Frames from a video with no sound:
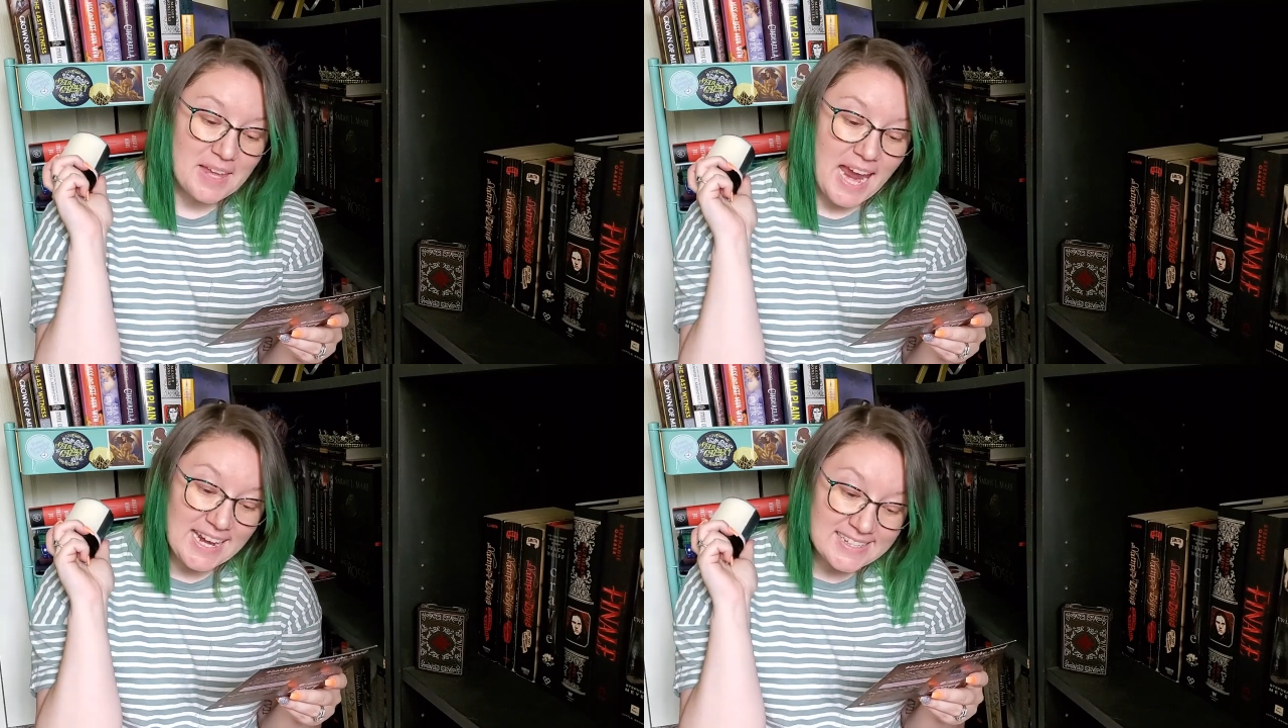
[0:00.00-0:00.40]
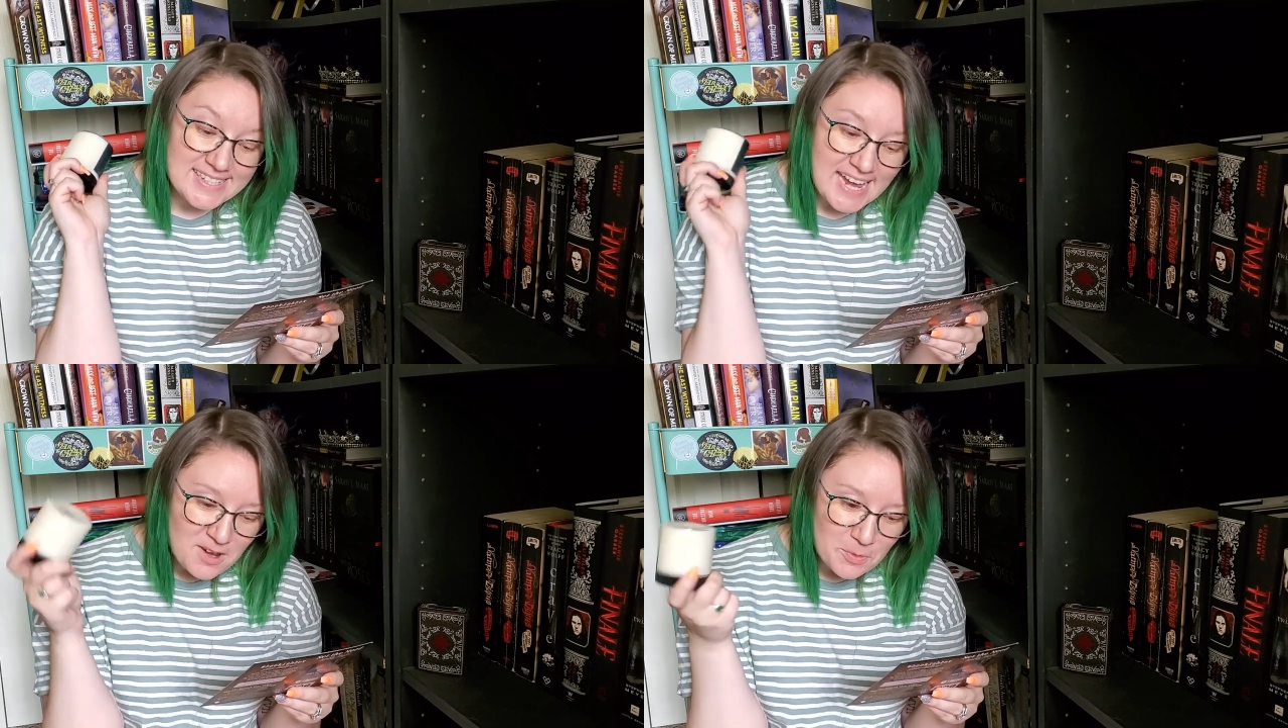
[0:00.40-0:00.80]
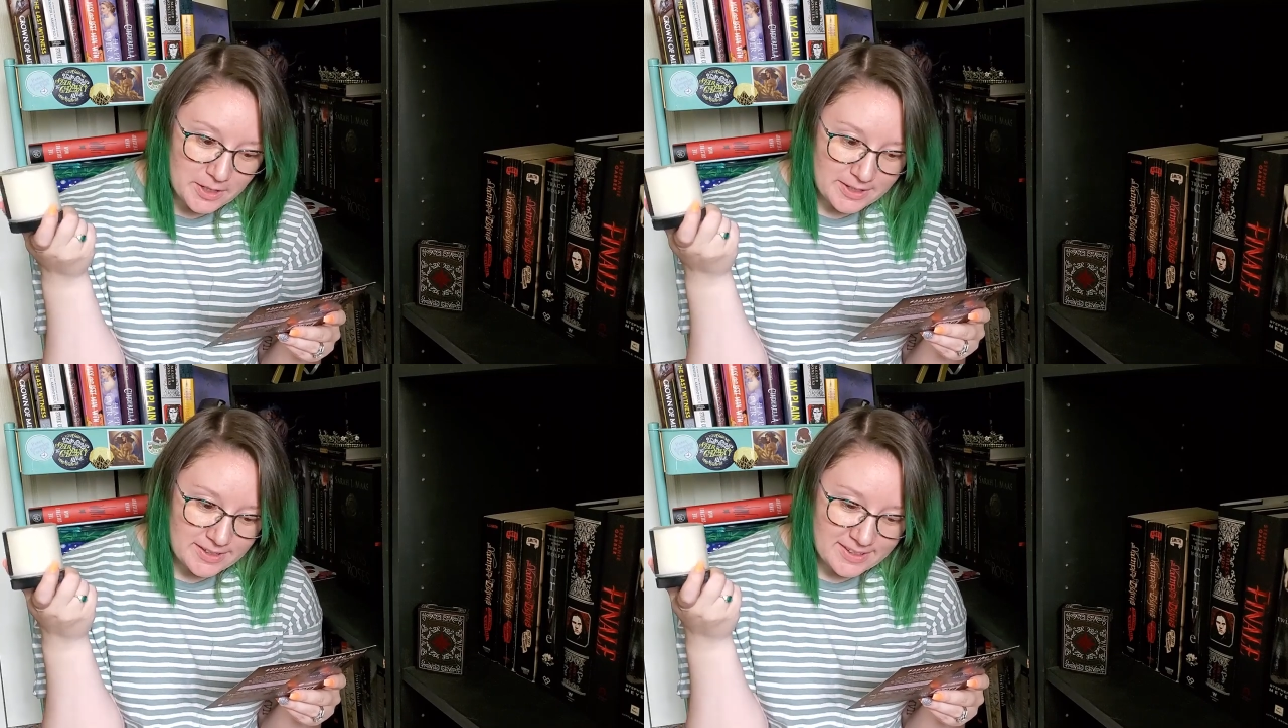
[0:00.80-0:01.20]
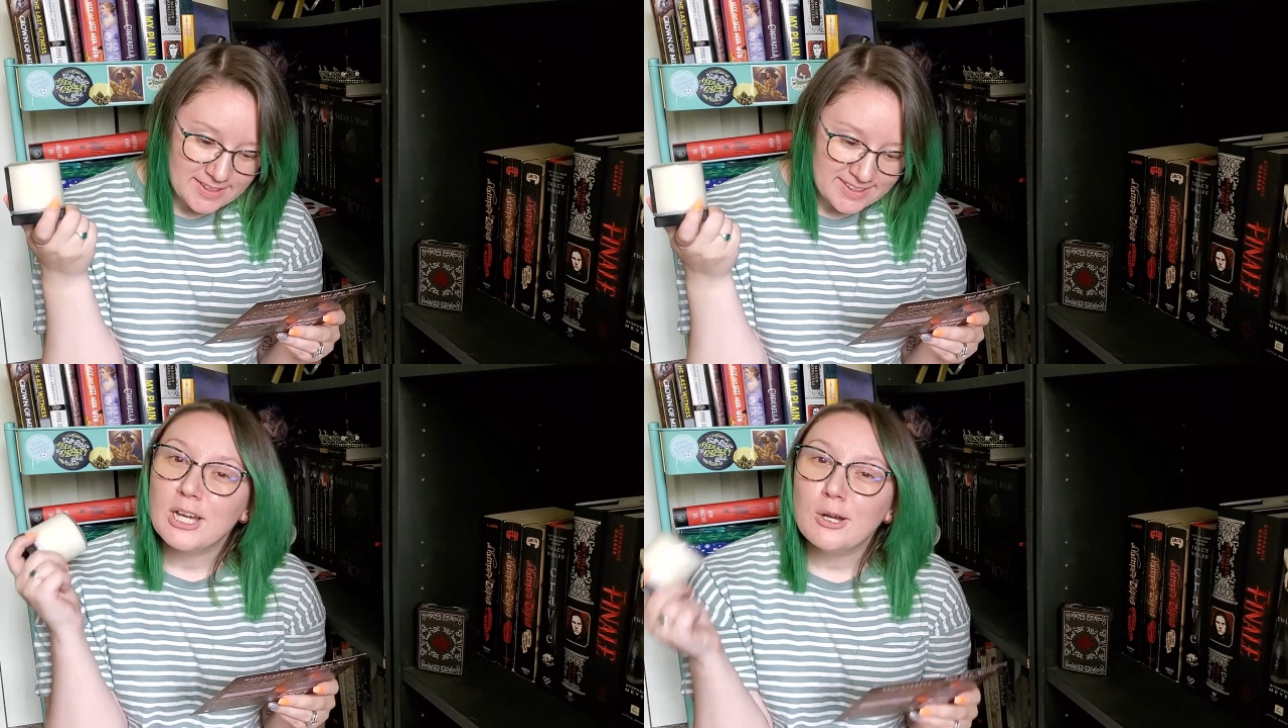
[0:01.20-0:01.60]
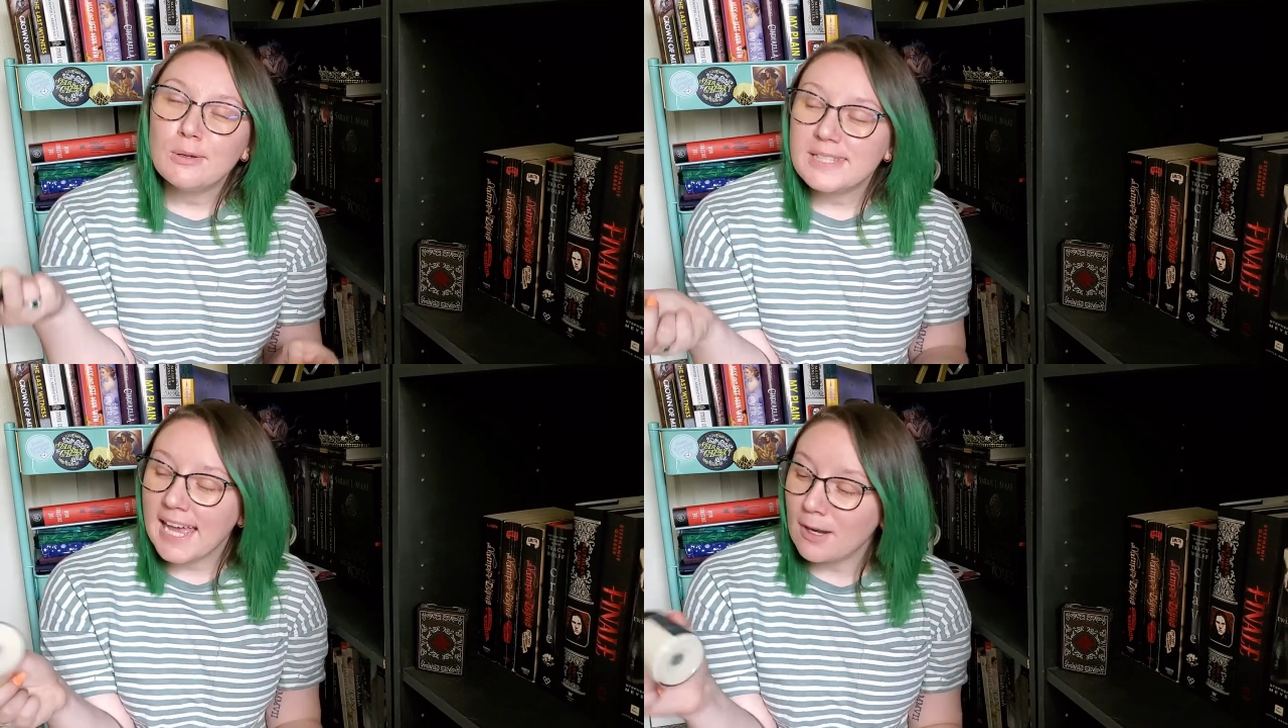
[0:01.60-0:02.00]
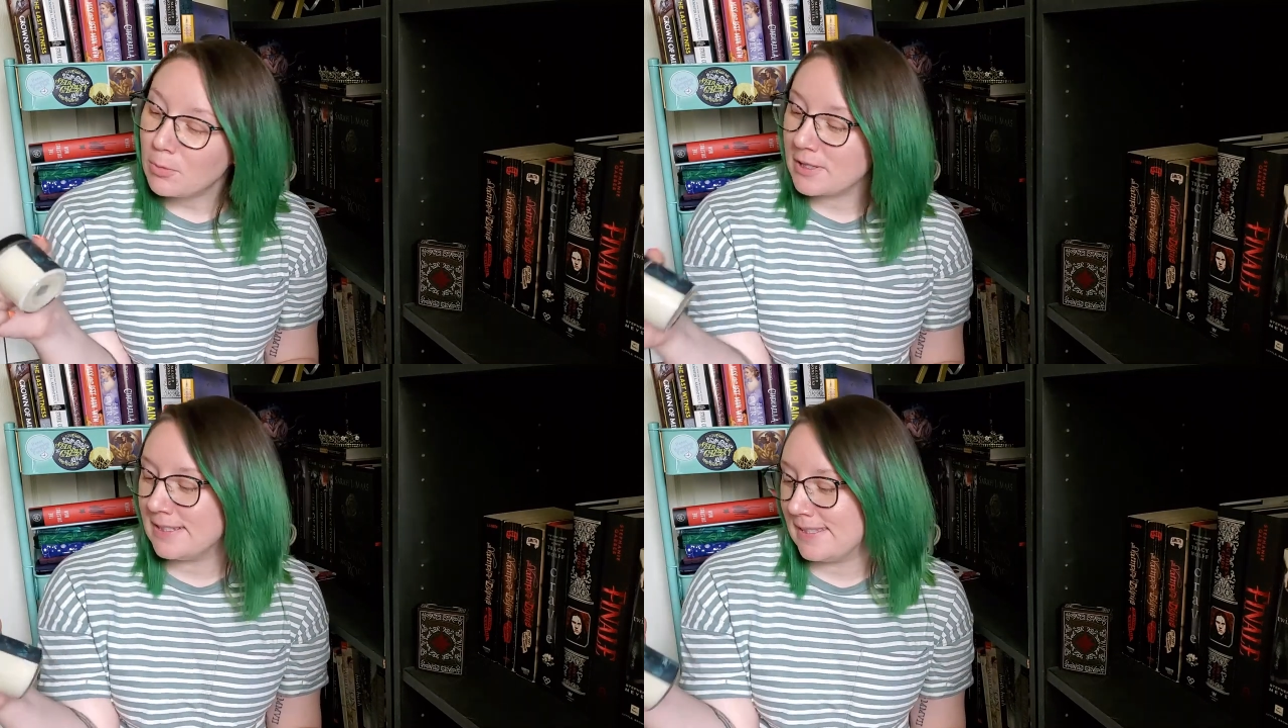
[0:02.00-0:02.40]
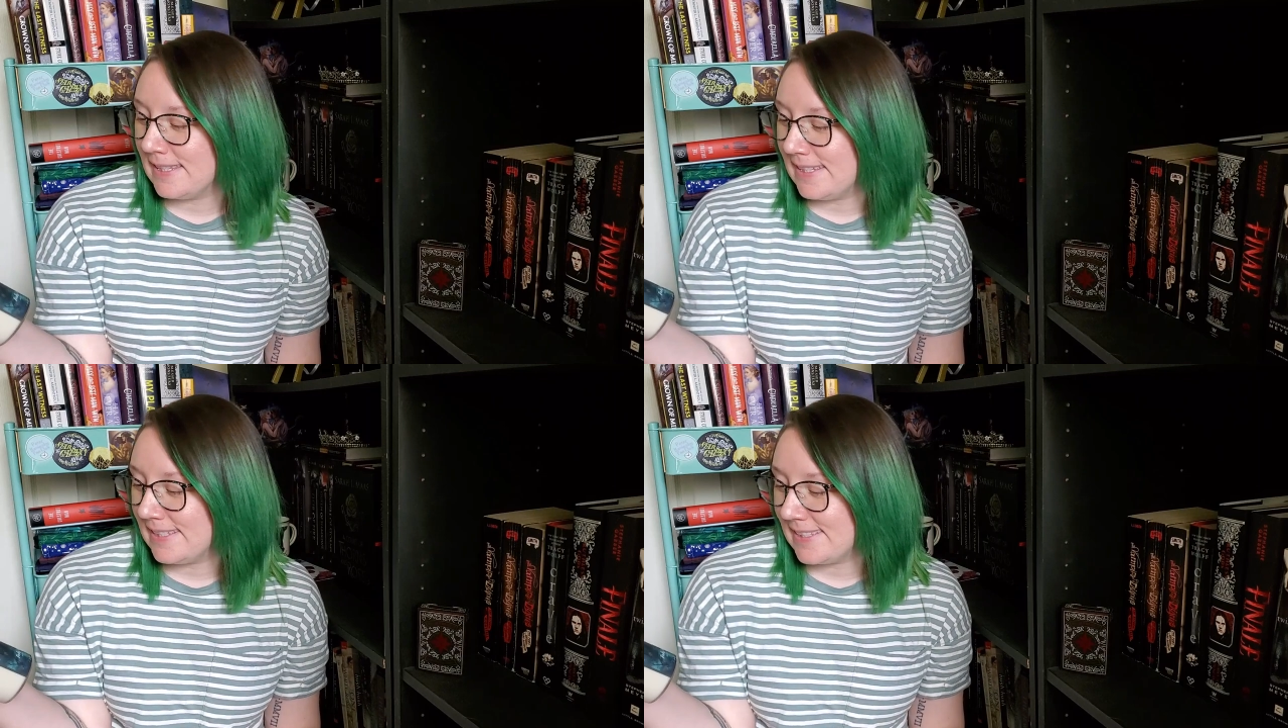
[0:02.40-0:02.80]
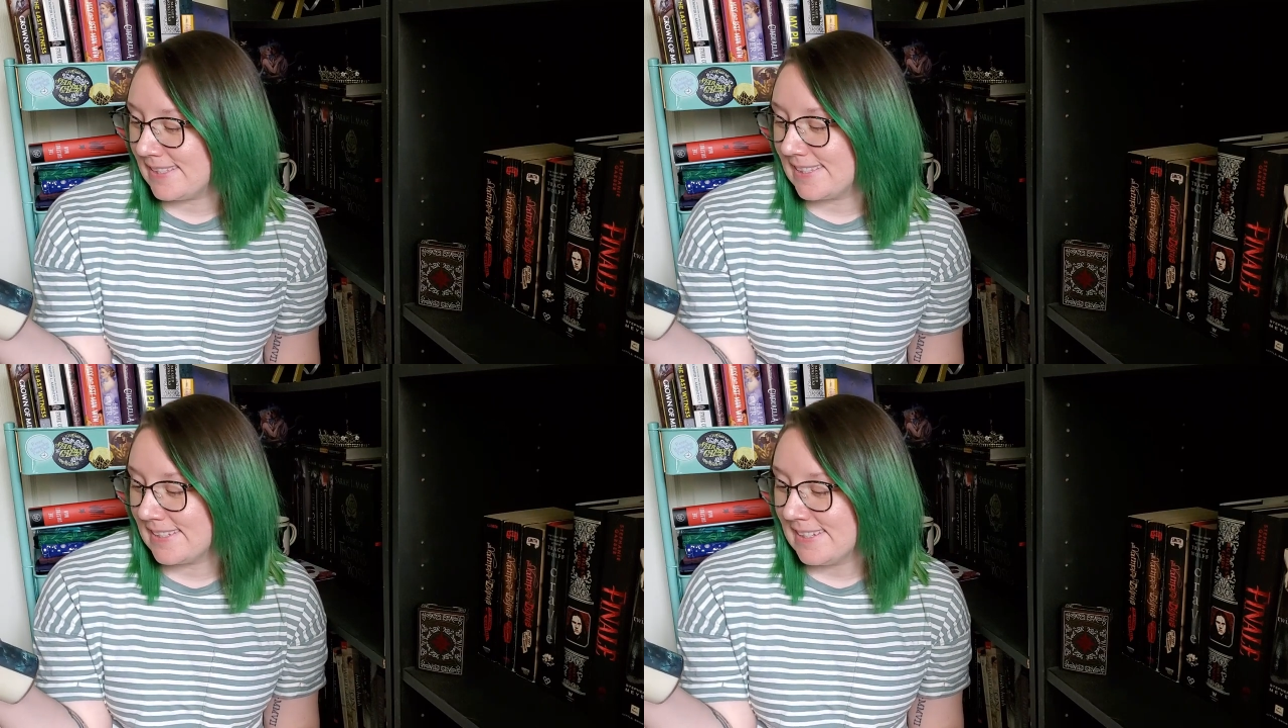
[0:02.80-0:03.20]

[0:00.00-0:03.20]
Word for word: and it's Edward. Whose Edward is this?